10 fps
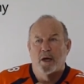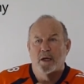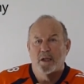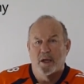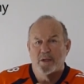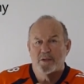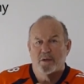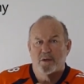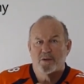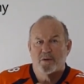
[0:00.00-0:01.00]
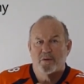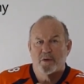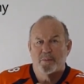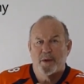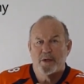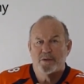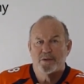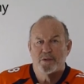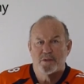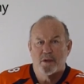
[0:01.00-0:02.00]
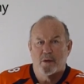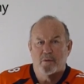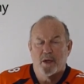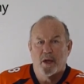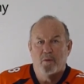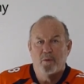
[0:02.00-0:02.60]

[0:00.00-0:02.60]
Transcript: clients and also through the patients is not okay.